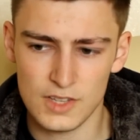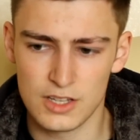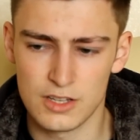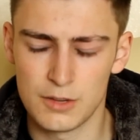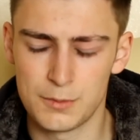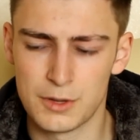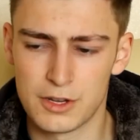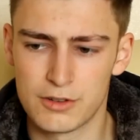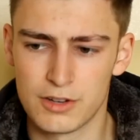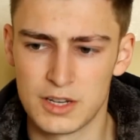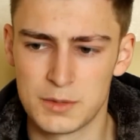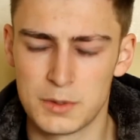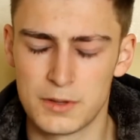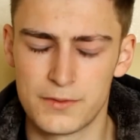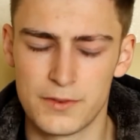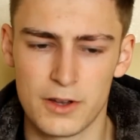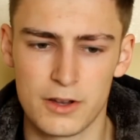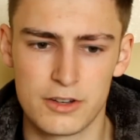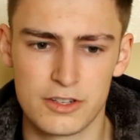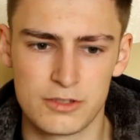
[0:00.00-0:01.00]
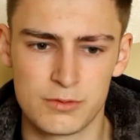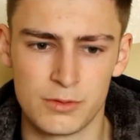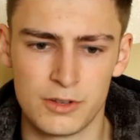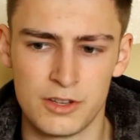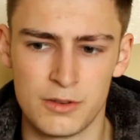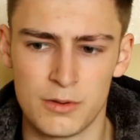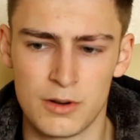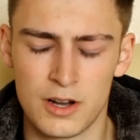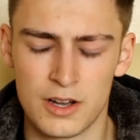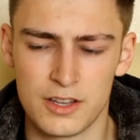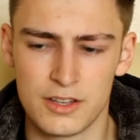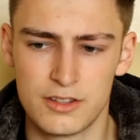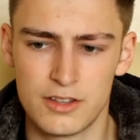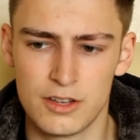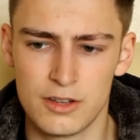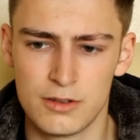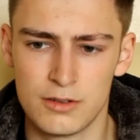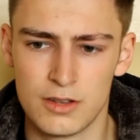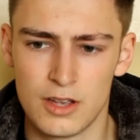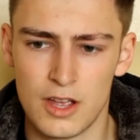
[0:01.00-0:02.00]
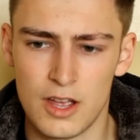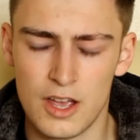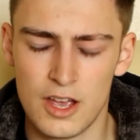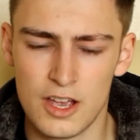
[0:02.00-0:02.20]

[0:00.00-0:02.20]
you'll be incredibly focused what you are, you do